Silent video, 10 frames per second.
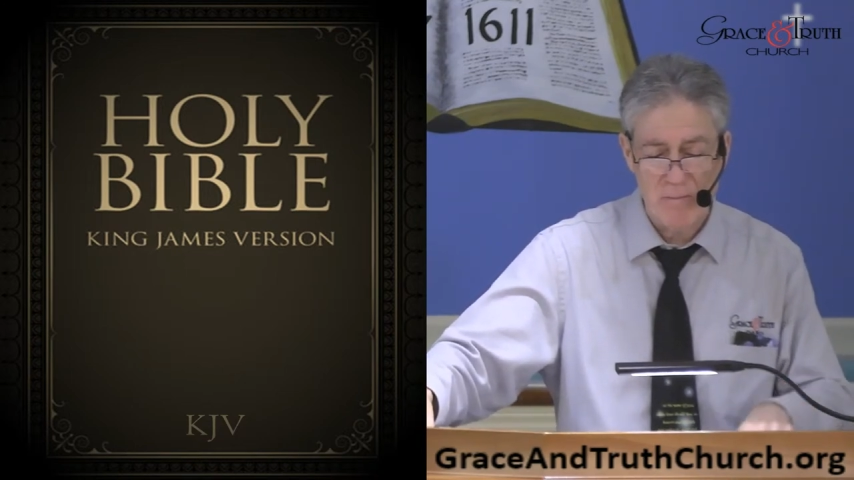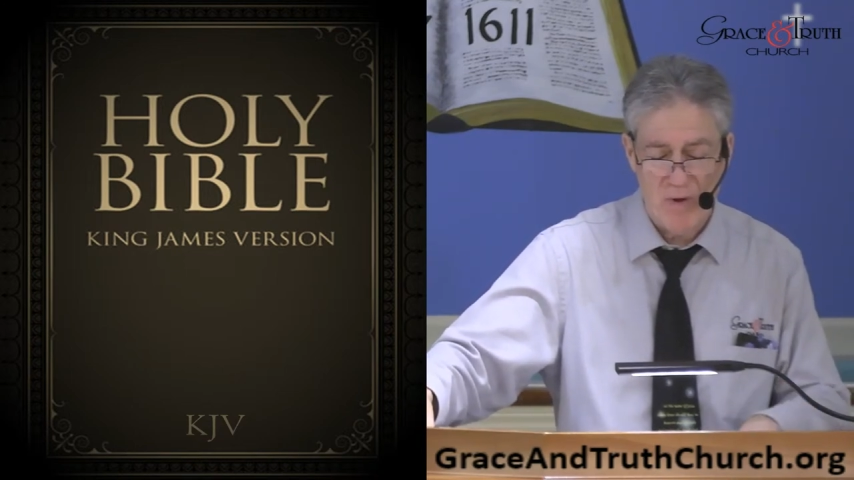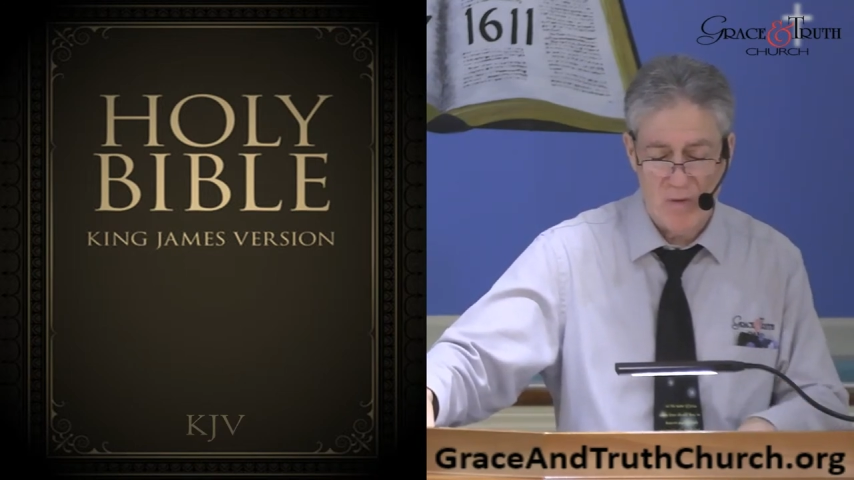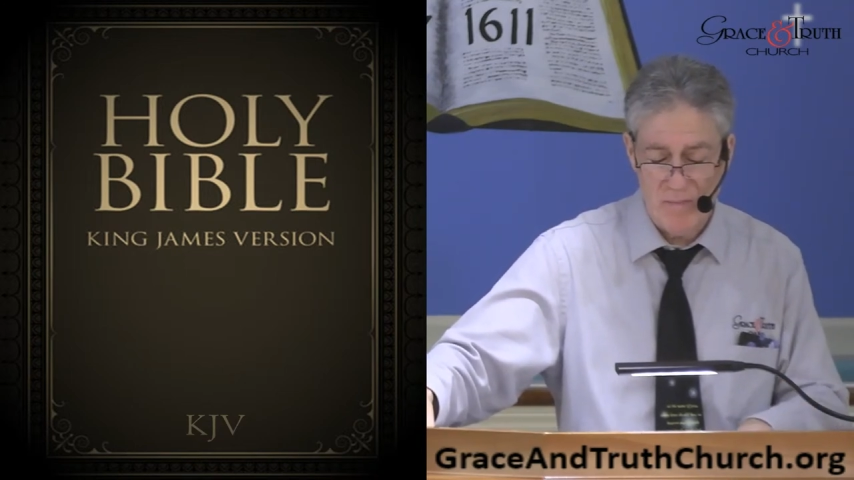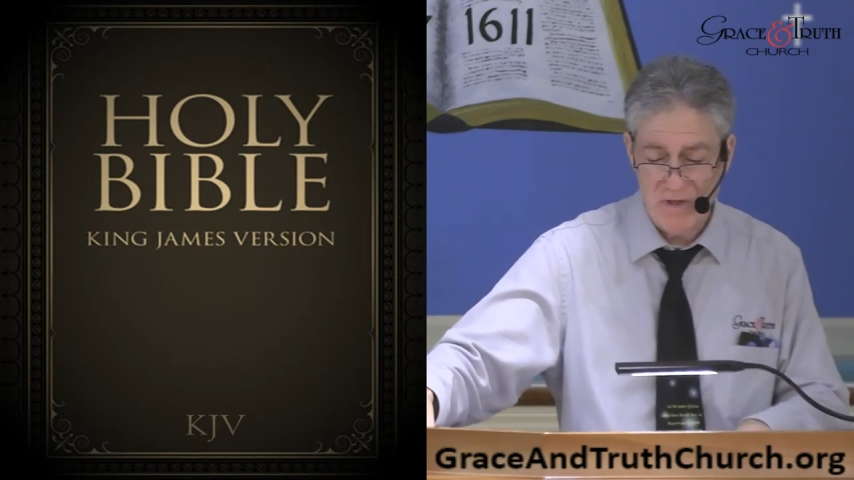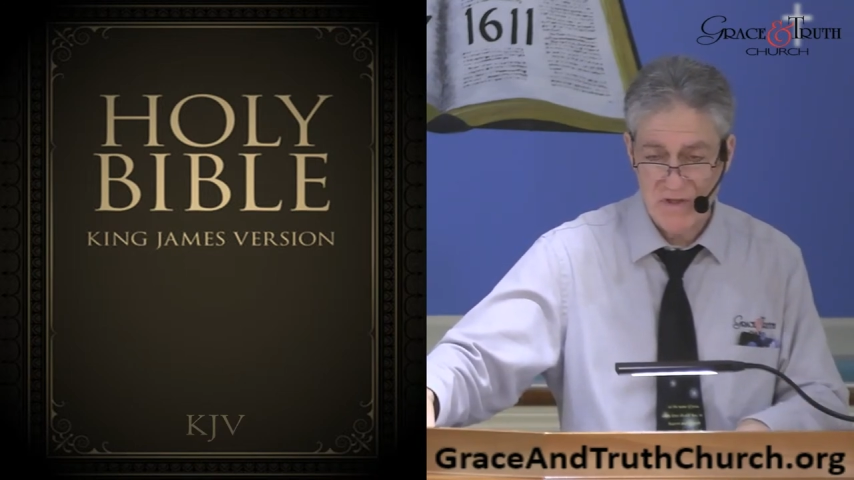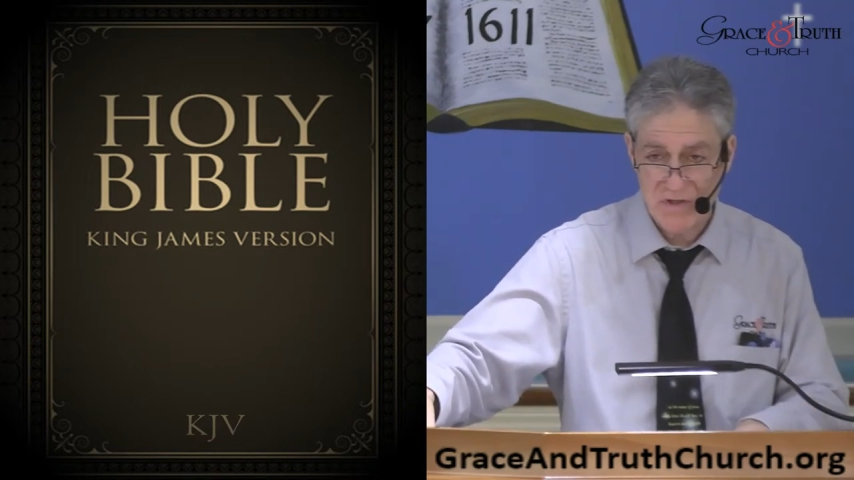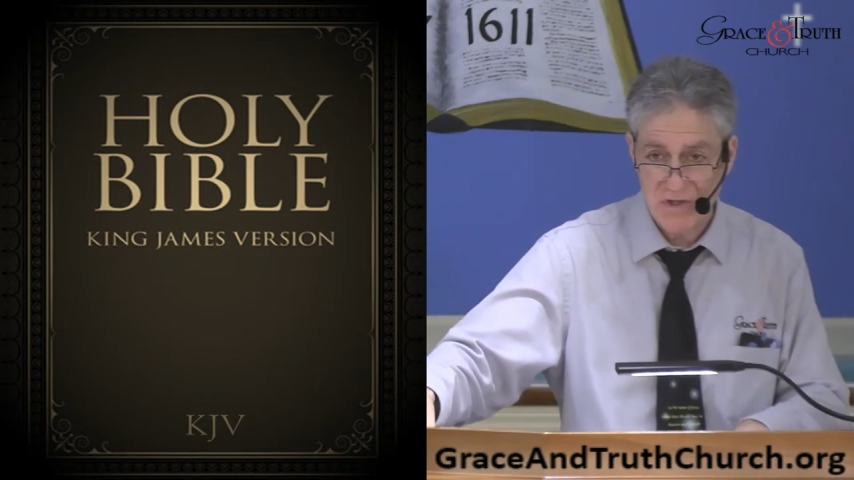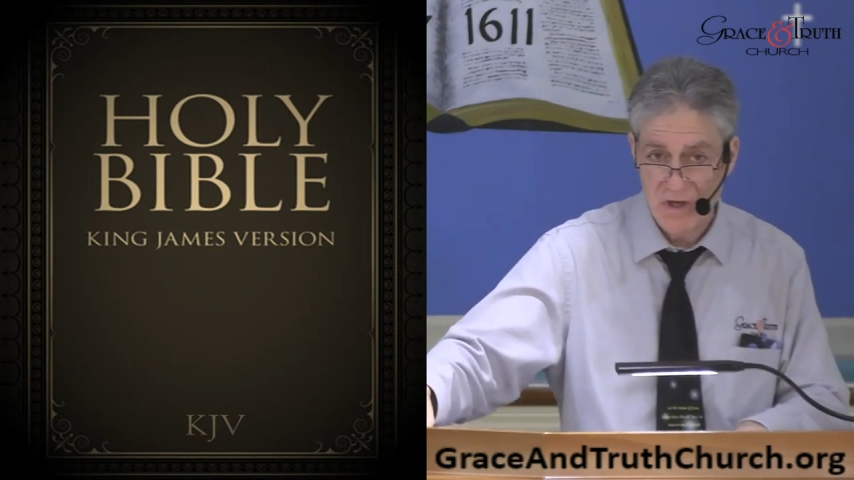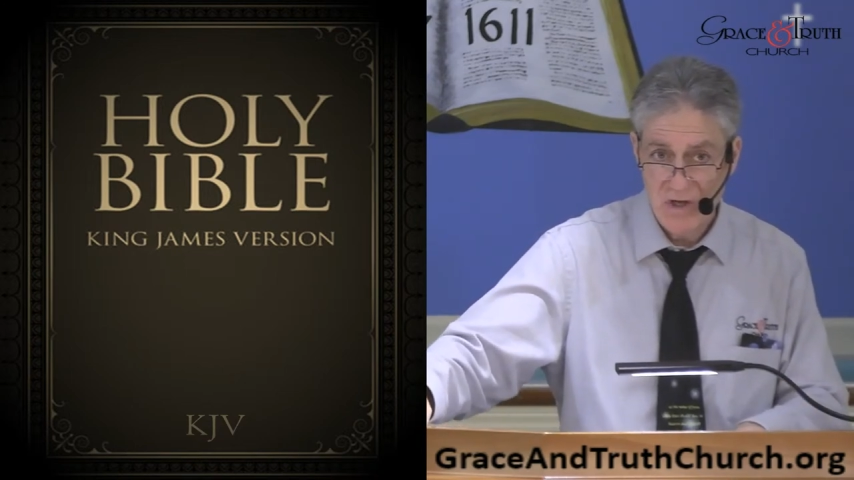
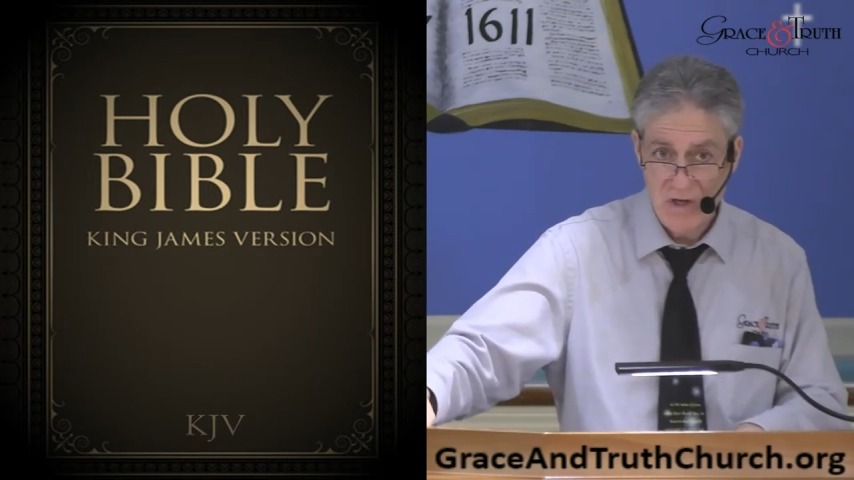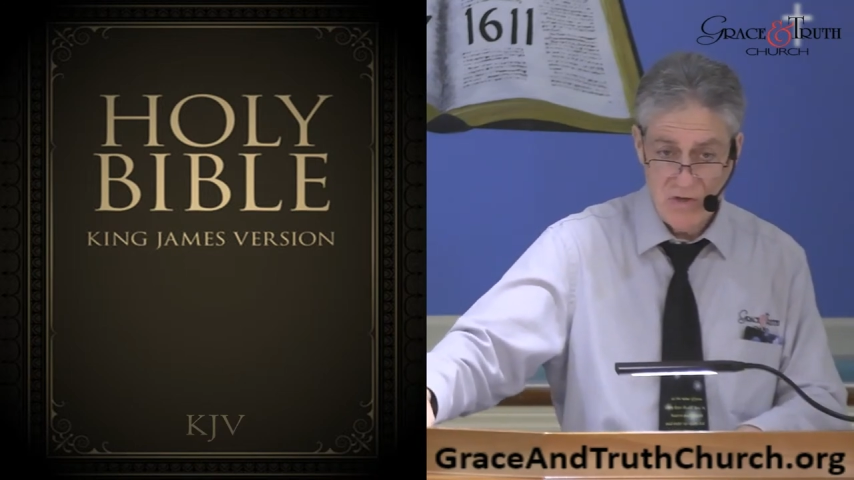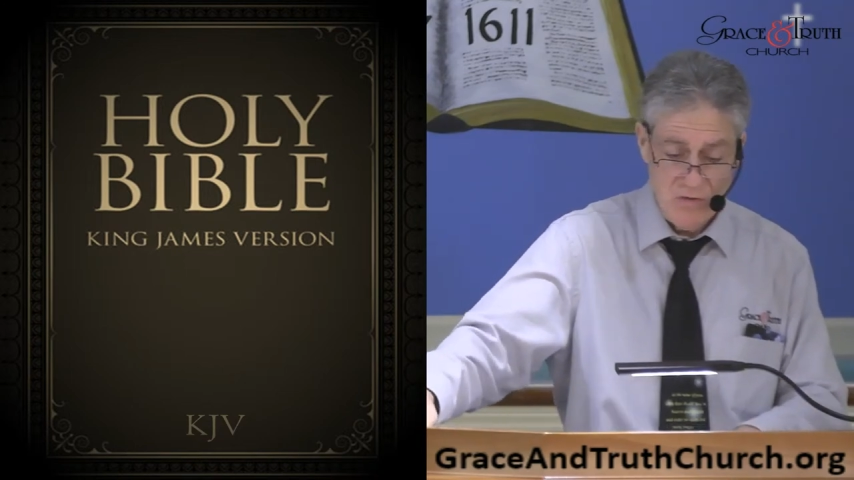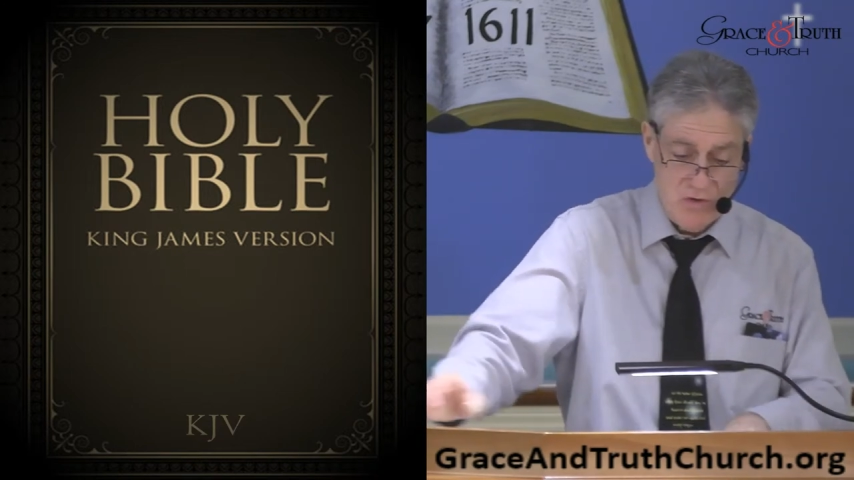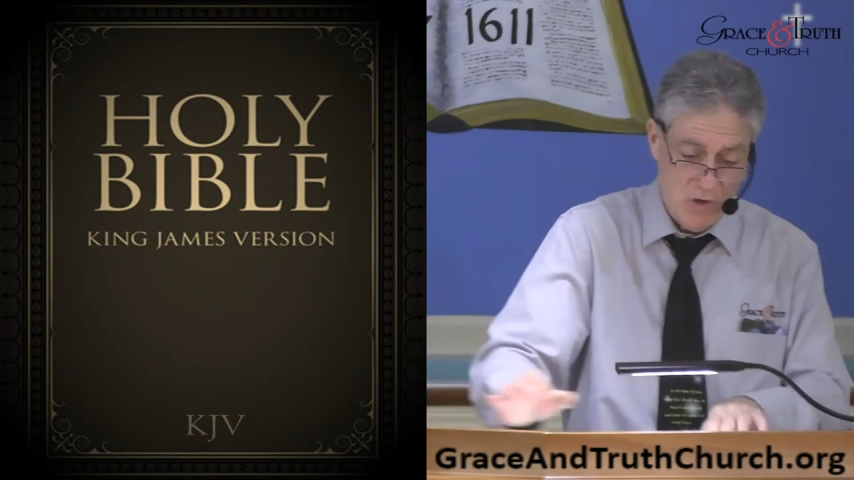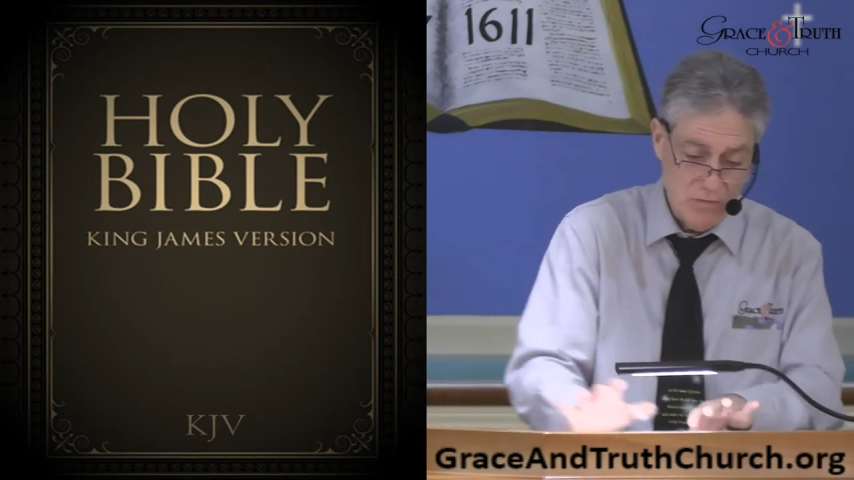pulpits, don't